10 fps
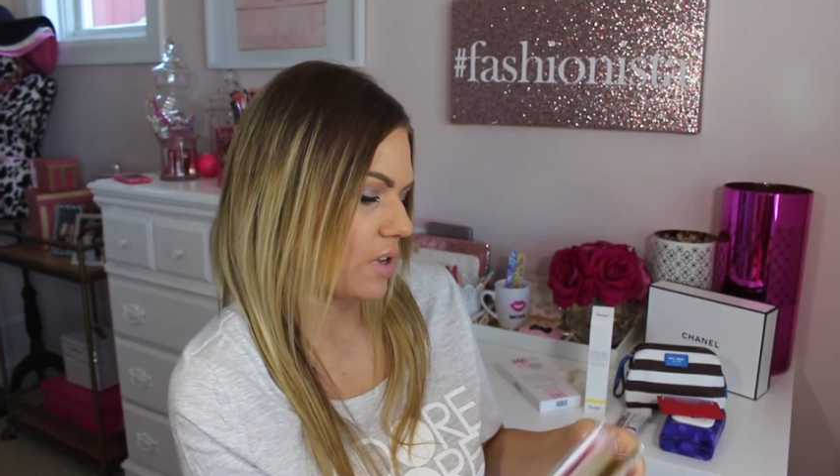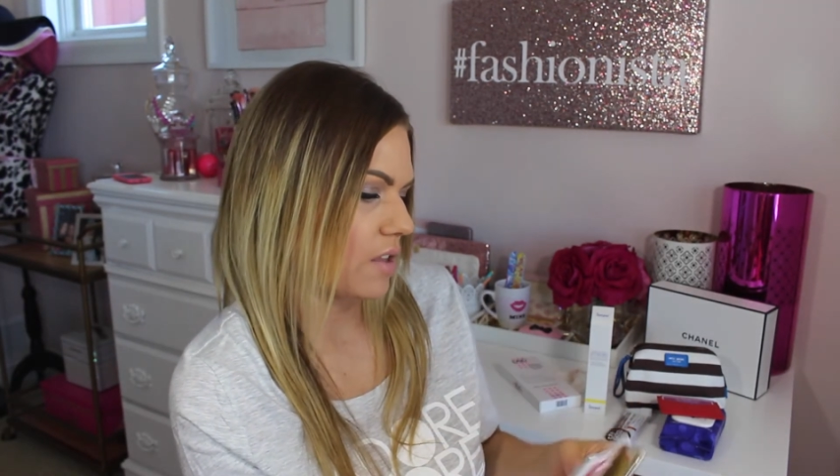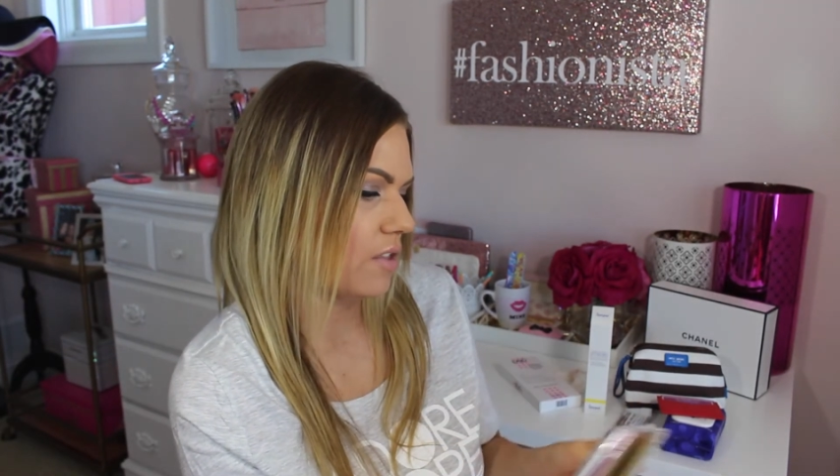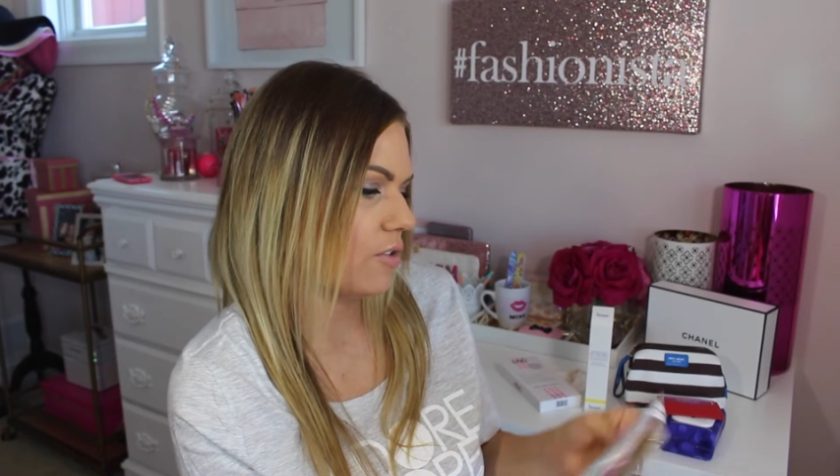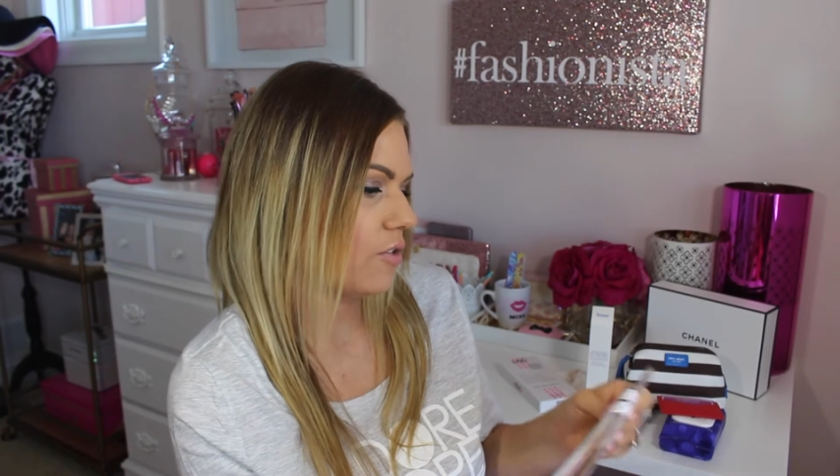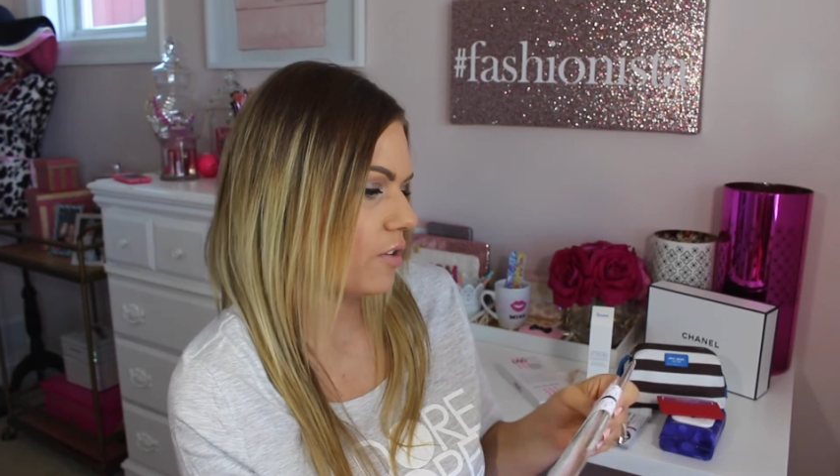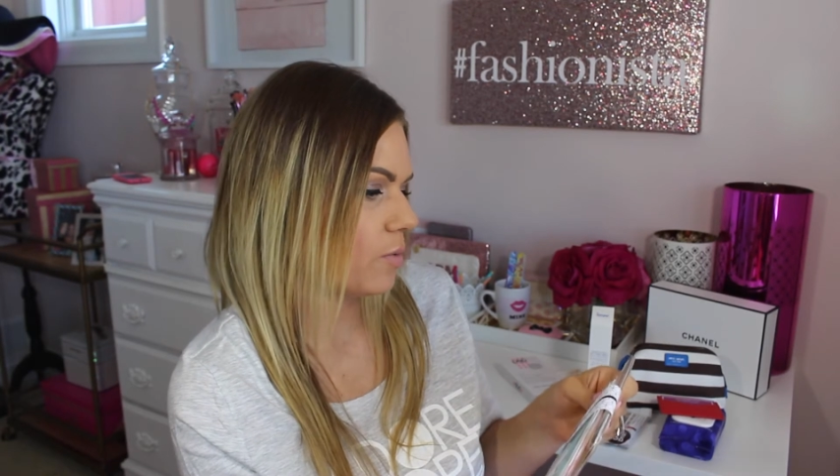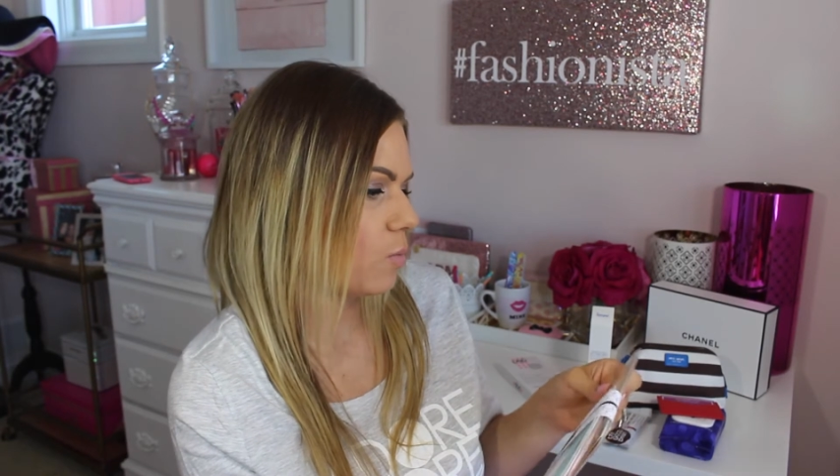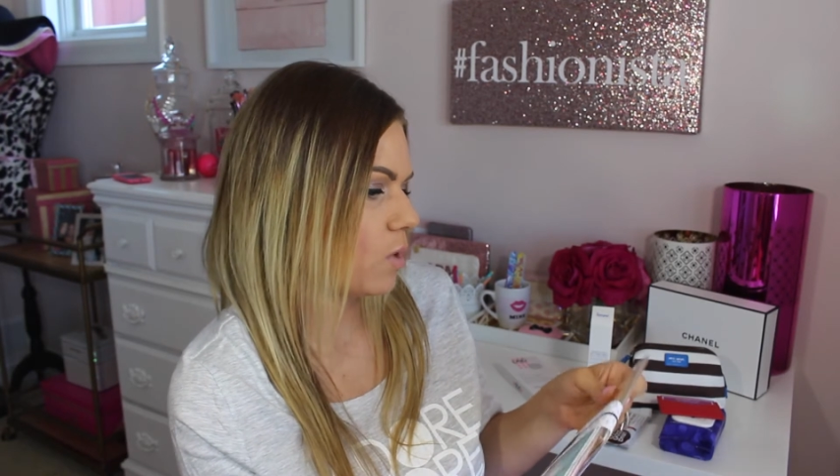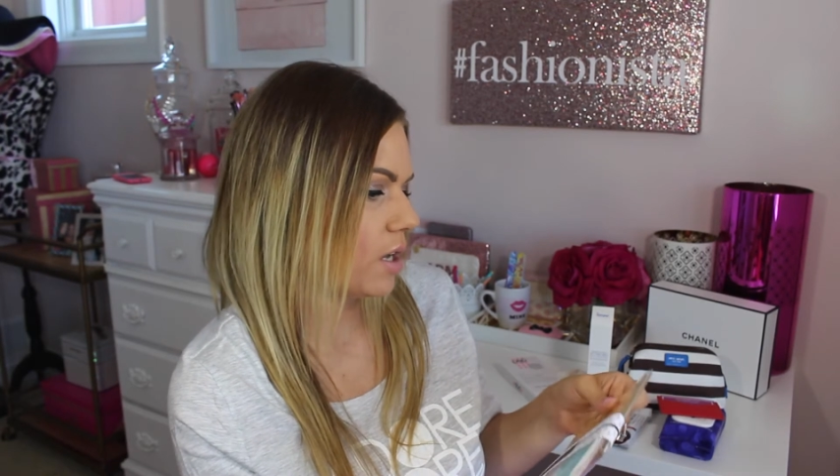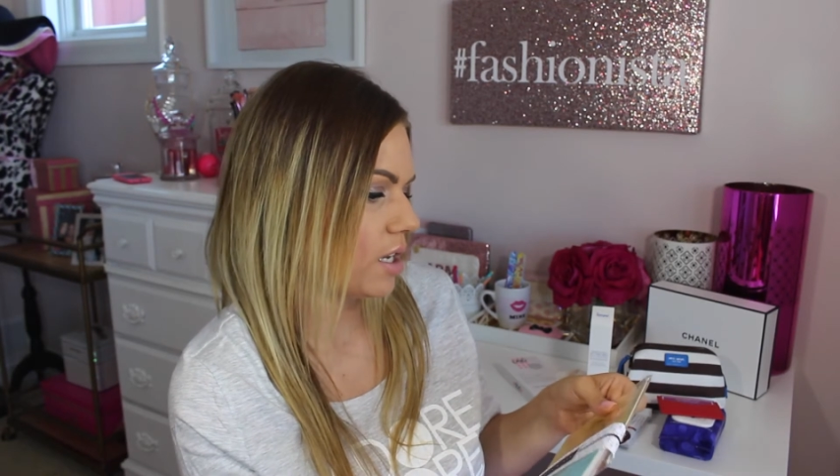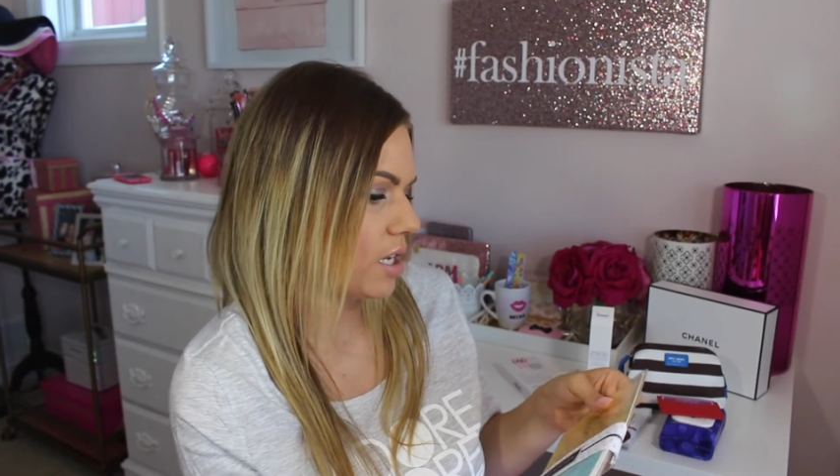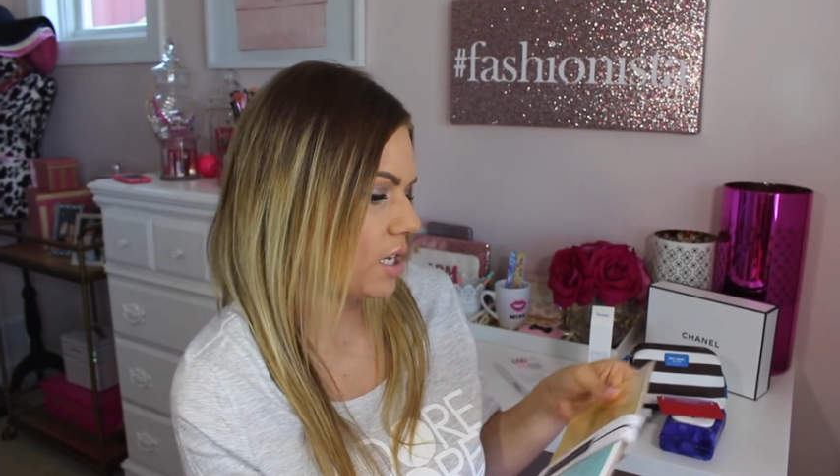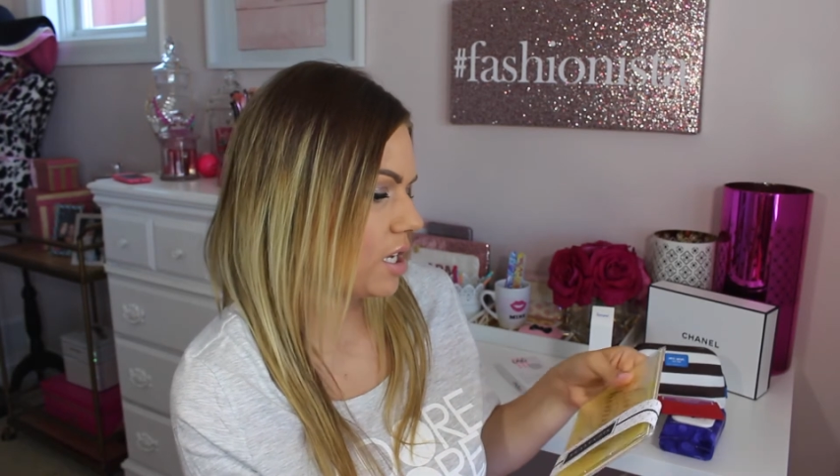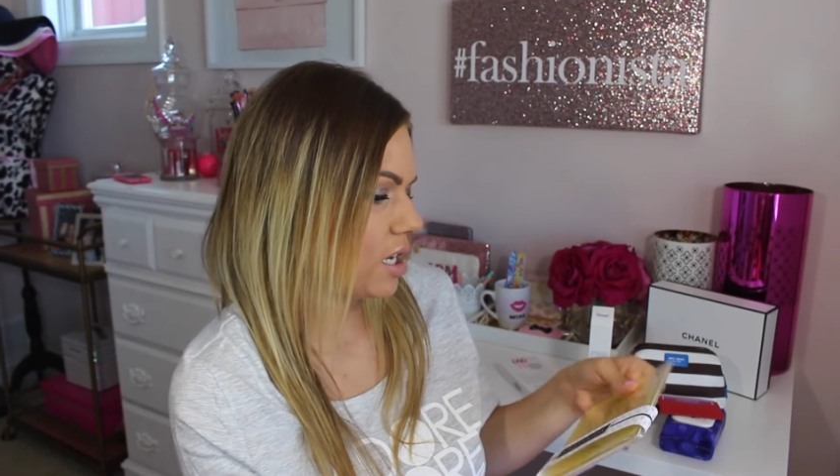And then there's this one
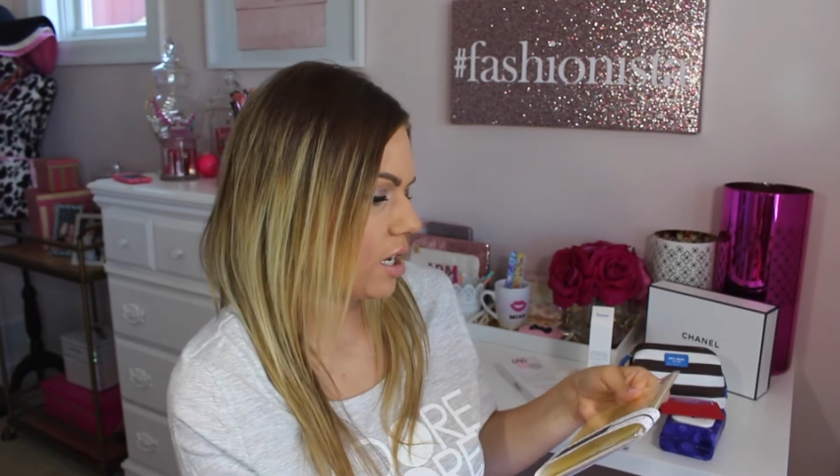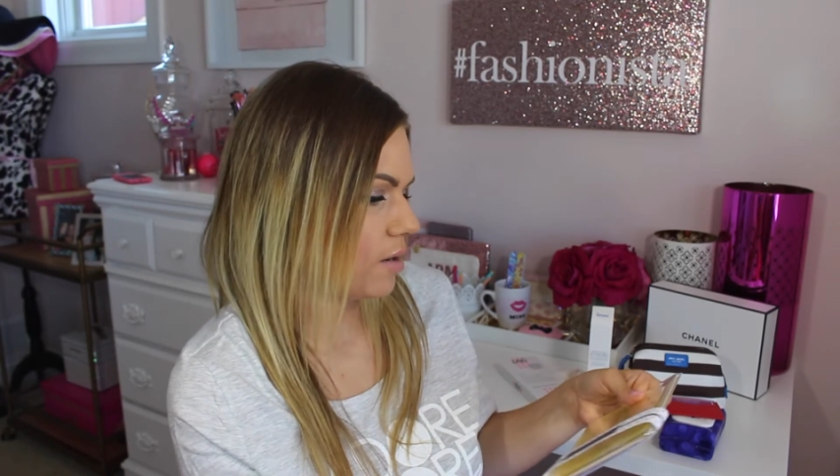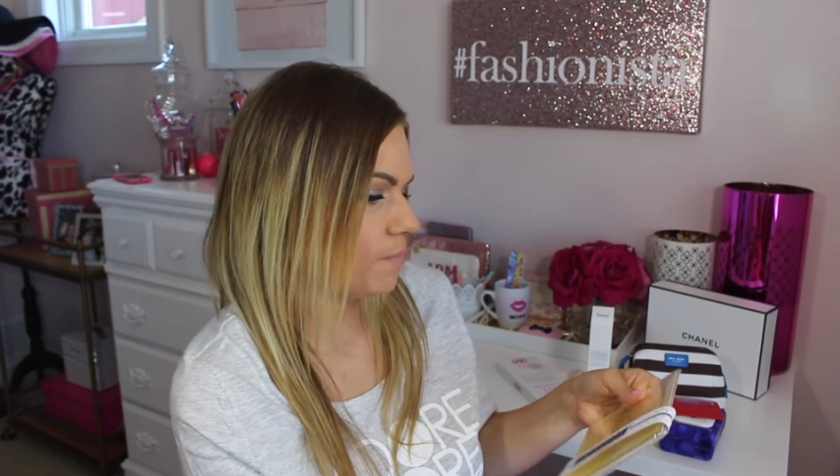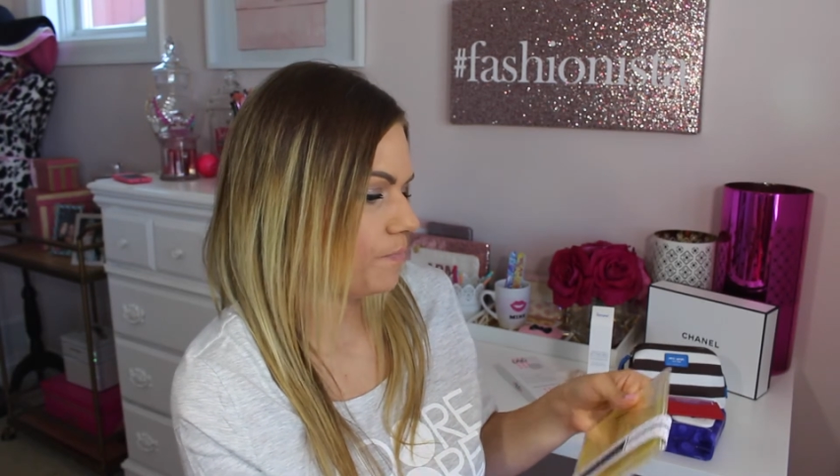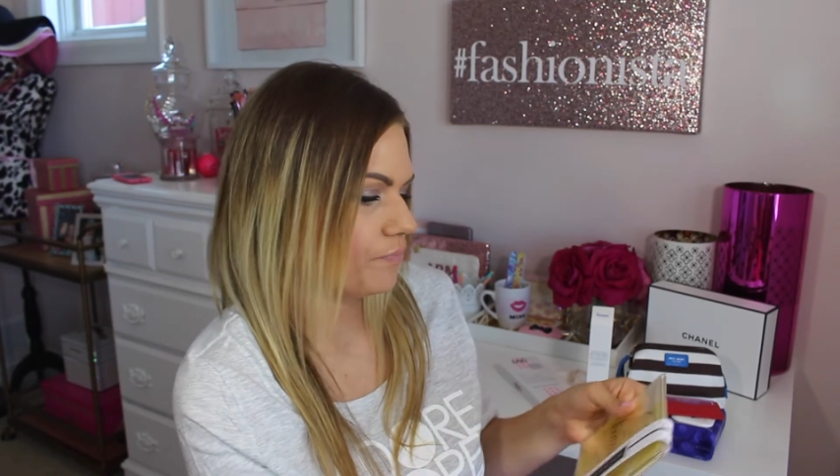in here,